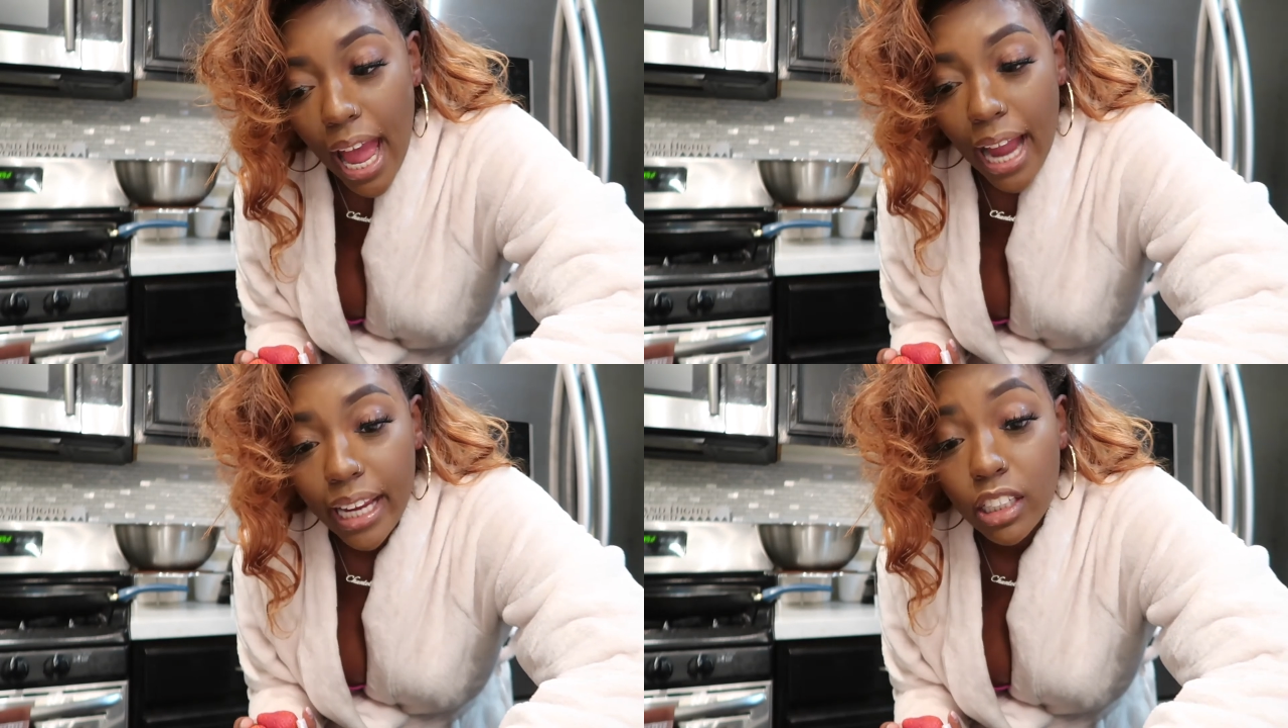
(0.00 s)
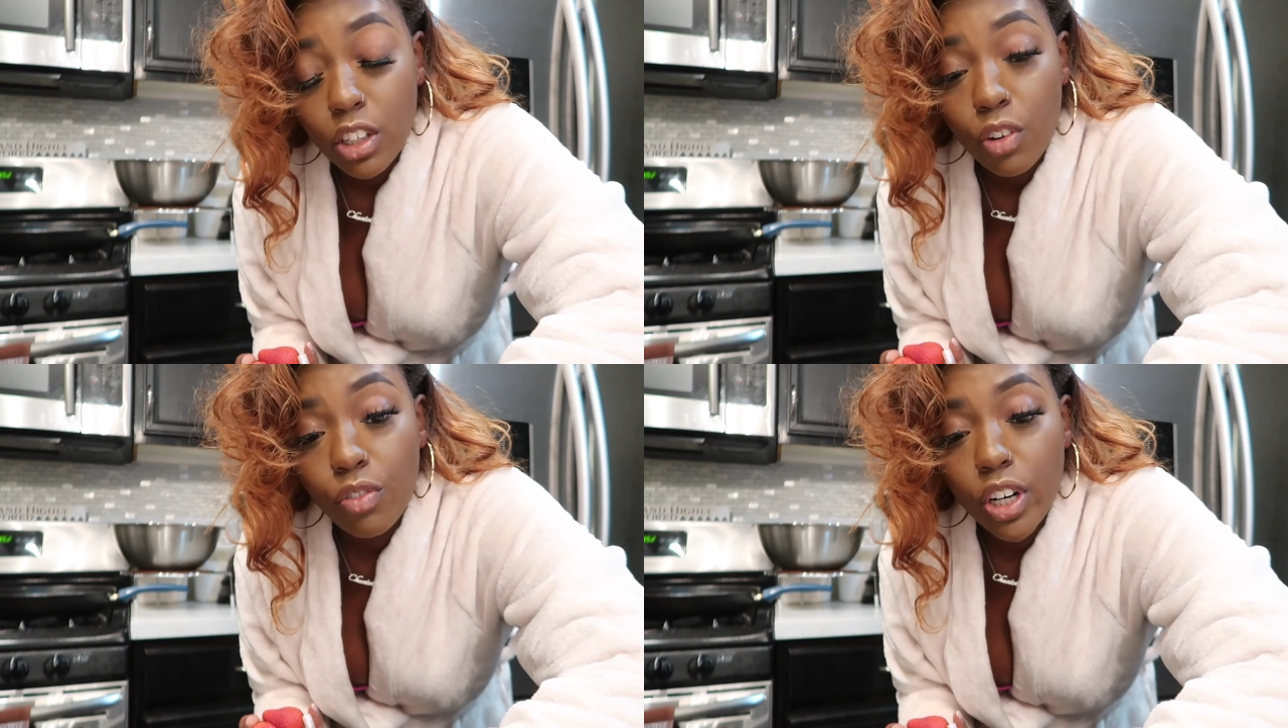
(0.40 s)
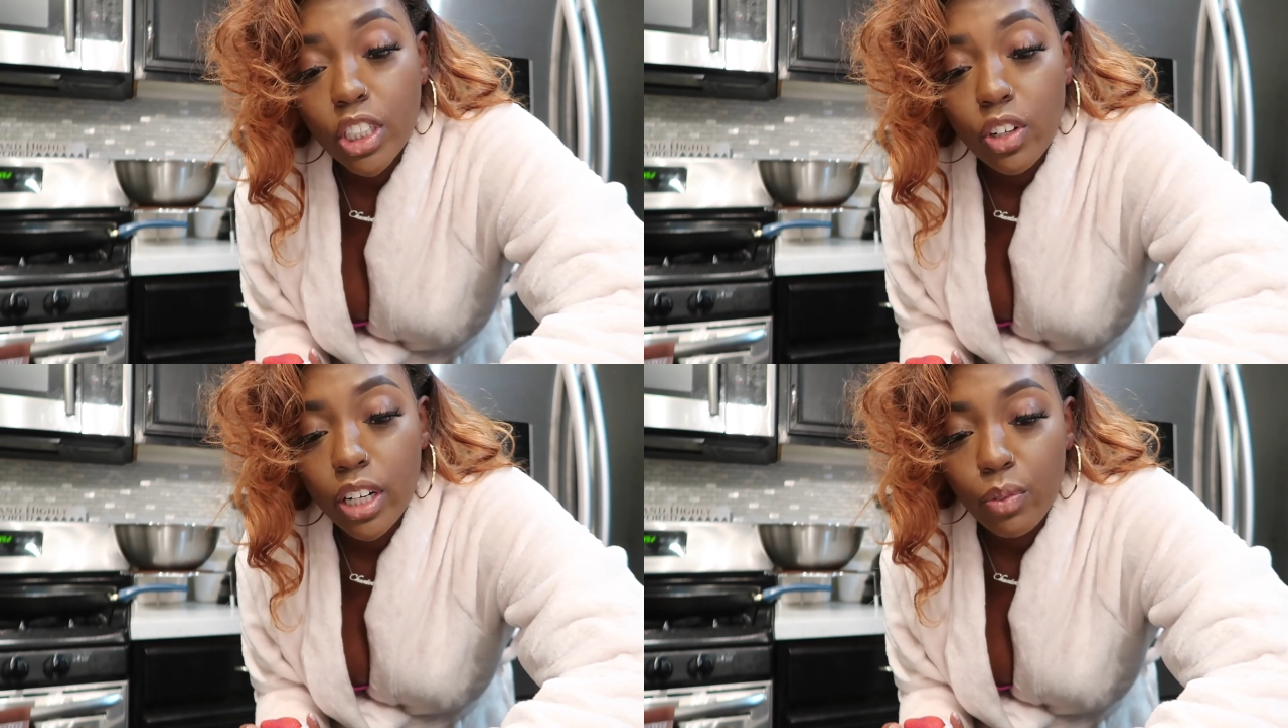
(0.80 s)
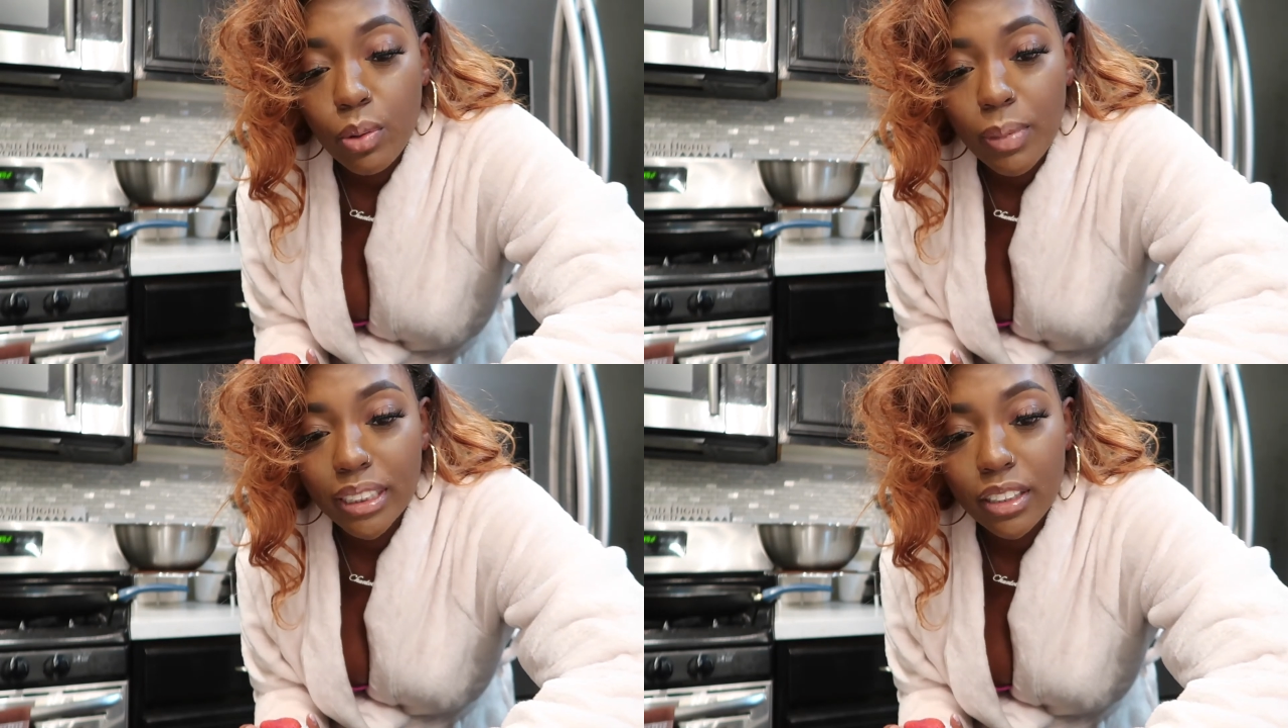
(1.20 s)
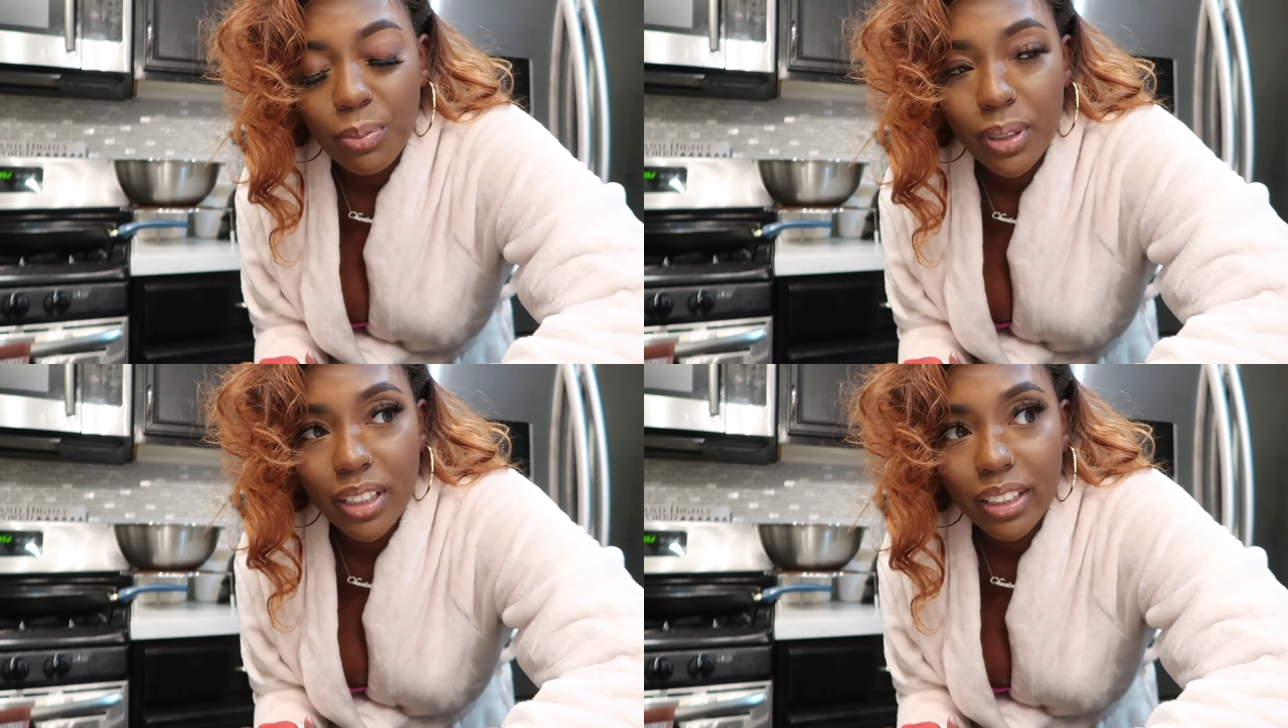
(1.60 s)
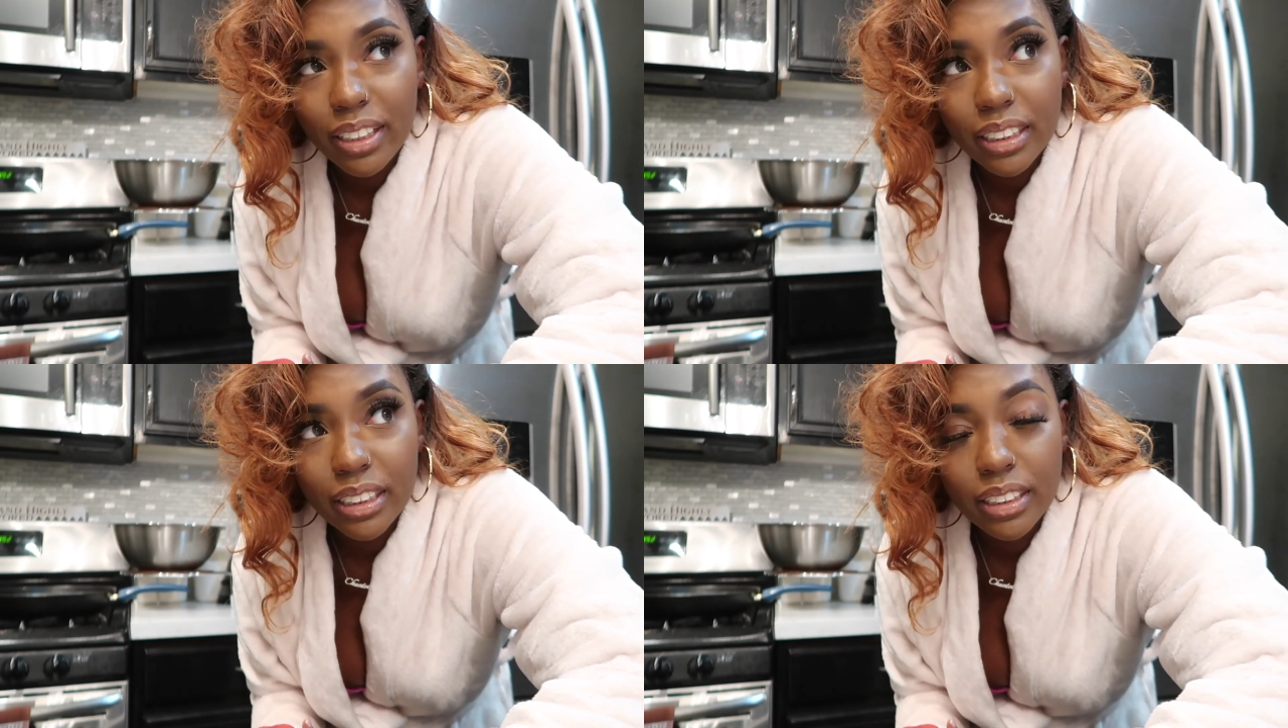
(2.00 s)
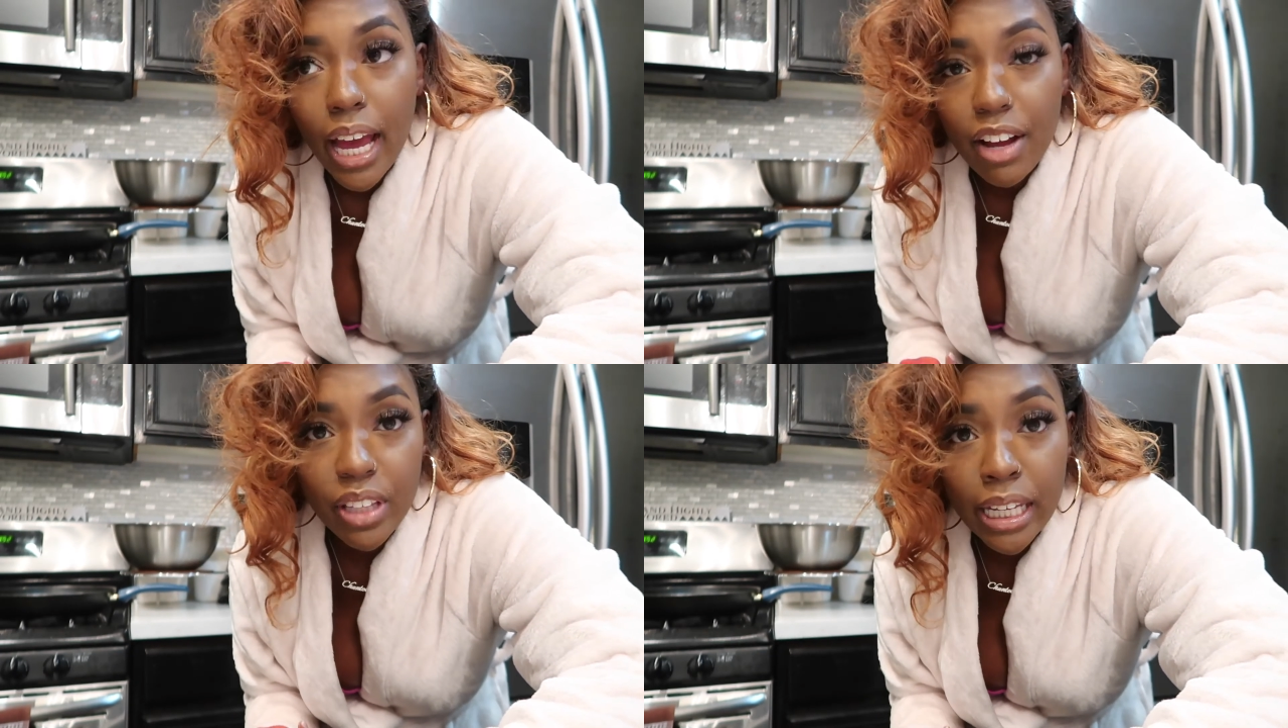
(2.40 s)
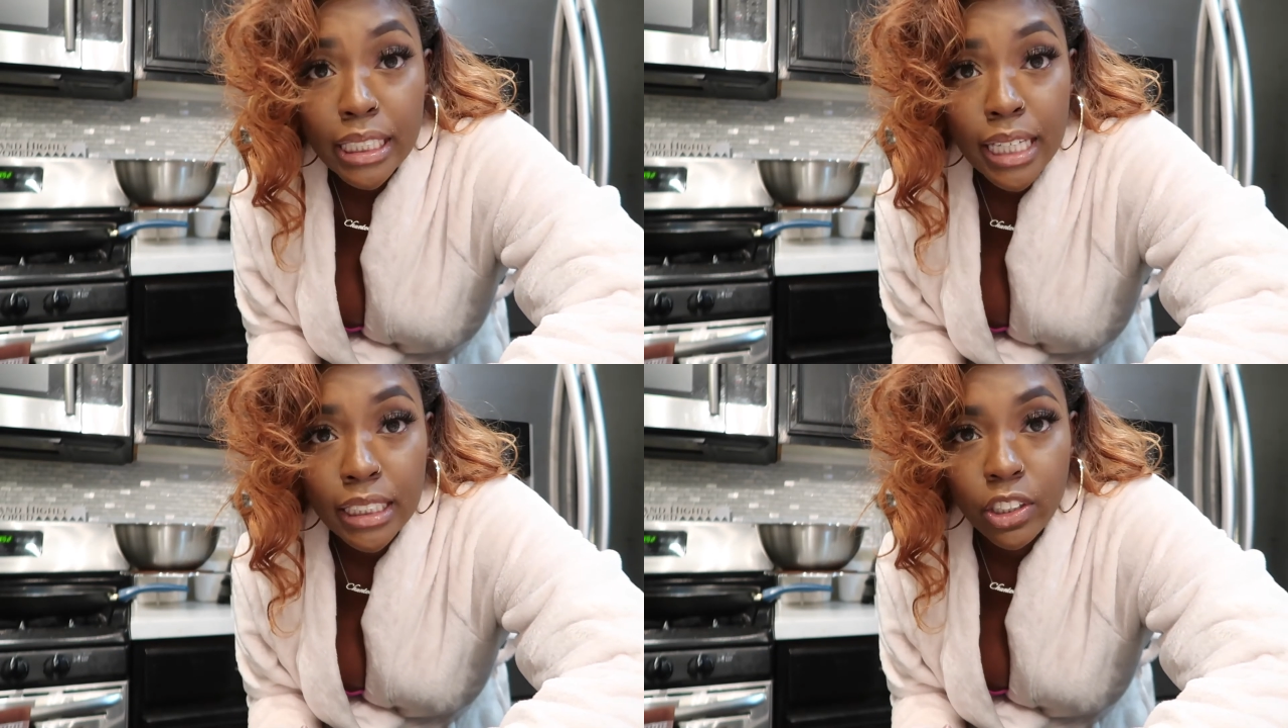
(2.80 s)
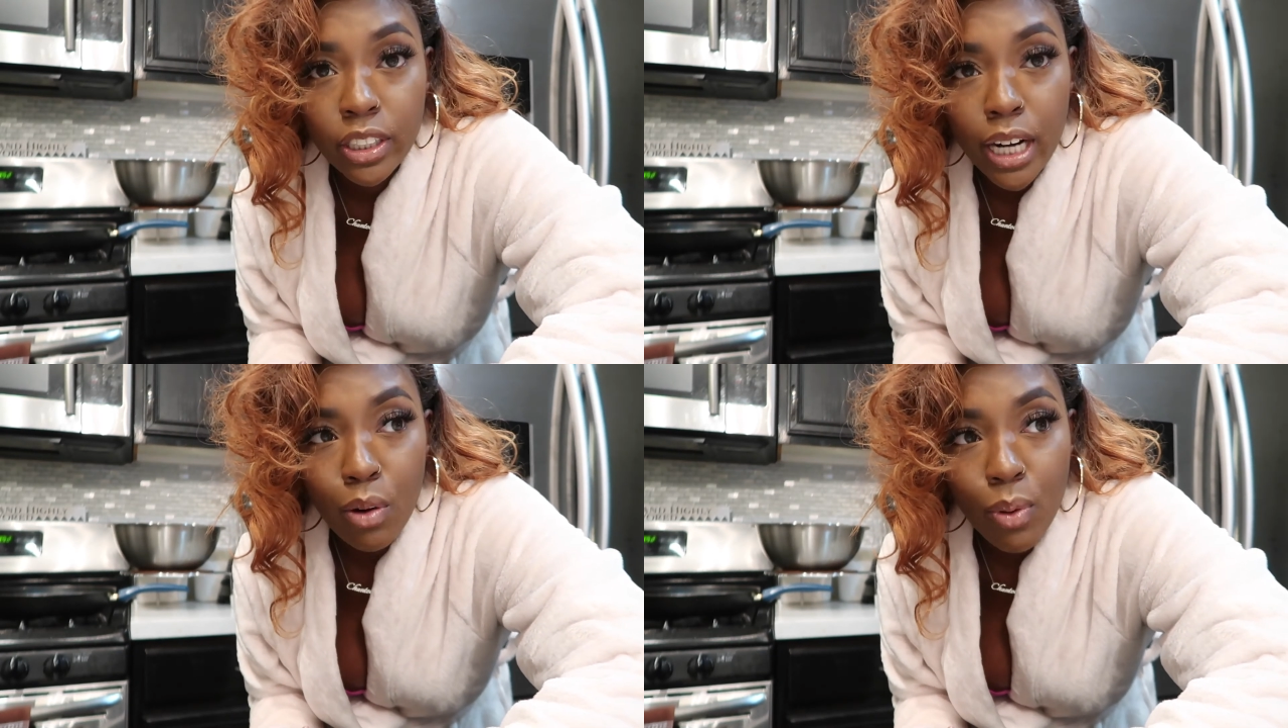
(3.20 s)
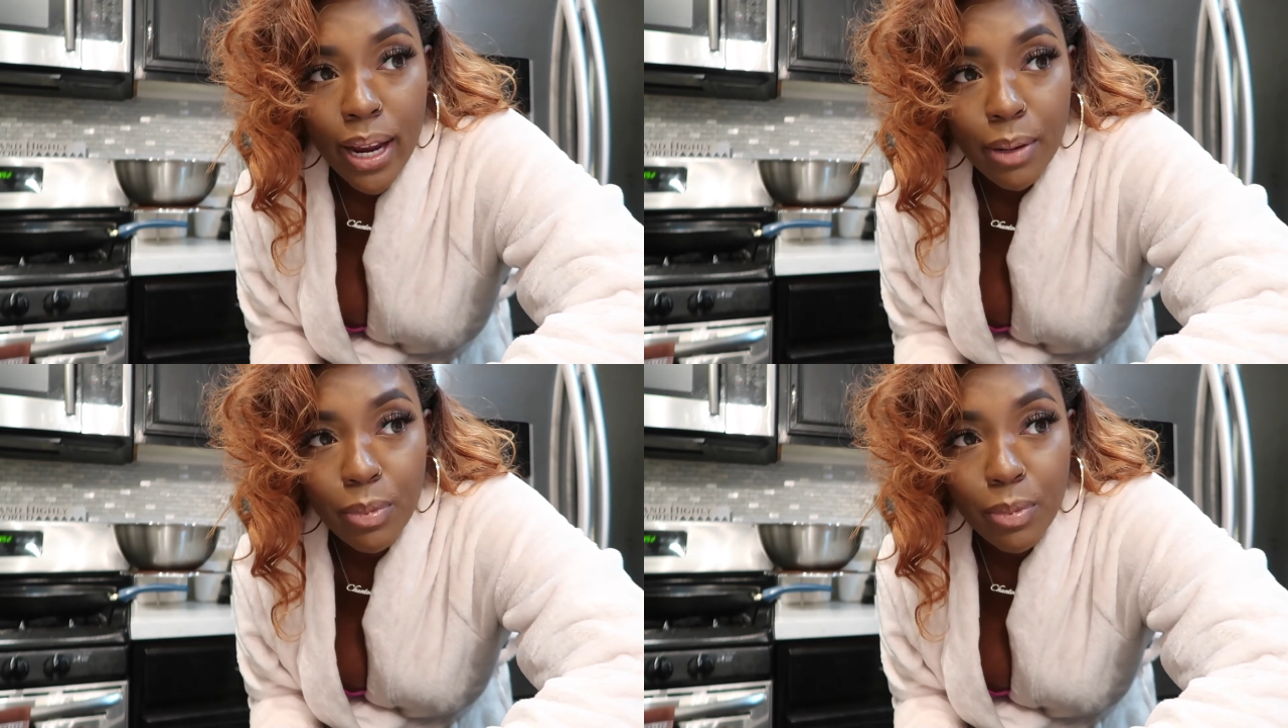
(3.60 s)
I get so frustrated with myself because I feel like it's not turning out right.